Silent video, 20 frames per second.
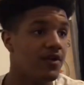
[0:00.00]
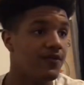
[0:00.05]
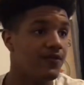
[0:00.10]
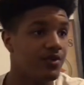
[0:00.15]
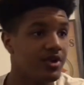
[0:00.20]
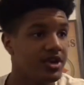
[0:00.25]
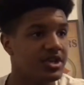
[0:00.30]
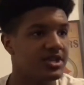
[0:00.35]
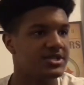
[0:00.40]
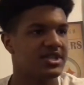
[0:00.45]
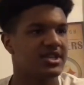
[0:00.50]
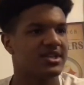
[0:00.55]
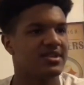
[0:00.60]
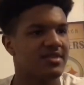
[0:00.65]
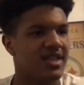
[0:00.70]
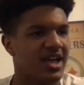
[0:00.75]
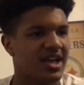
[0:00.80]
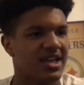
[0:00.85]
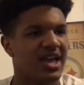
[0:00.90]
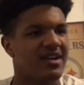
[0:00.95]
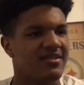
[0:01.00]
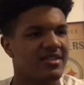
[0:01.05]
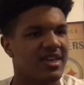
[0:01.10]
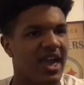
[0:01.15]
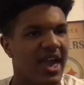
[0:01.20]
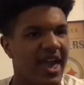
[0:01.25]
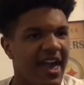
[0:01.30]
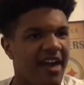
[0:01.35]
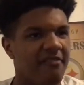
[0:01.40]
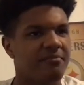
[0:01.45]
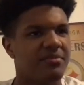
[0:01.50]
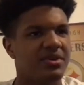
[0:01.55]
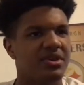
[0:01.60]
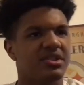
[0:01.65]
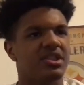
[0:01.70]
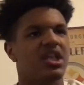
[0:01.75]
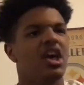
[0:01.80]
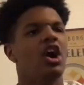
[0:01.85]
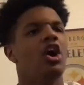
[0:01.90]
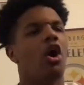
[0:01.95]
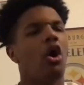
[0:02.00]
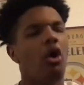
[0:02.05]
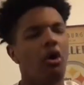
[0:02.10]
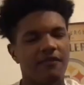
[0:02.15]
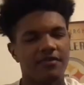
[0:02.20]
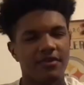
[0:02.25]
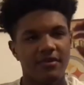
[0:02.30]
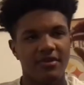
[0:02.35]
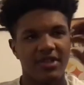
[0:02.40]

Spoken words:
weeks and like how they have been over the